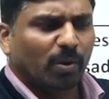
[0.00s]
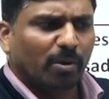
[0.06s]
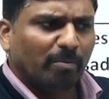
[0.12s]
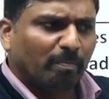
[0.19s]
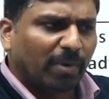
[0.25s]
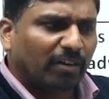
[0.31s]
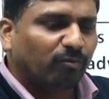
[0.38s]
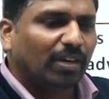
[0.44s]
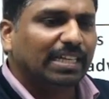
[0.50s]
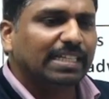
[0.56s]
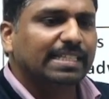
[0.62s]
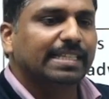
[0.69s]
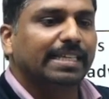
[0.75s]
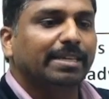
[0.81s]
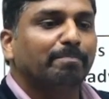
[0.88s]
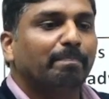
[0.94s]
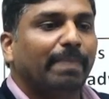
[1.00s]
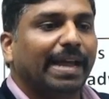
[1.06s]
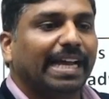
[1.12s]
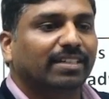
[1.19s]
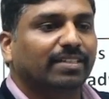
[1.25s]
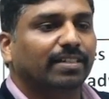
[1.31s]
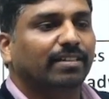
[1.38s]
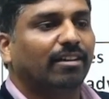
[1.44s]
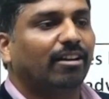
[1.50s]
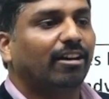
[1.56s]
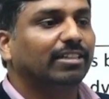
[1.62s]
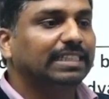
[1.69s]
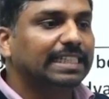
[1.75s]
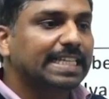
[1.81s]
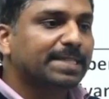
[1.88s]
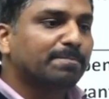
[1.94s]
But what is the impact on
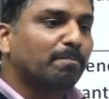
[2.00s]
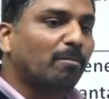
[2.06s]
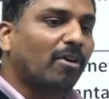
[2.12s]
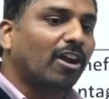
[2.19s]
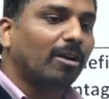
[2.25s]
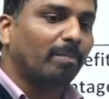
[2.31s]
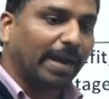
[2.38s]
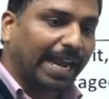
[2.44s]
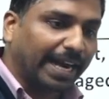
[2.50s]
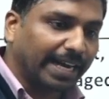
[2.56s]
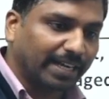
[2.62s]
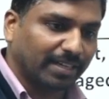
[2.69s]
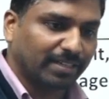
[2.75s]
this small plant?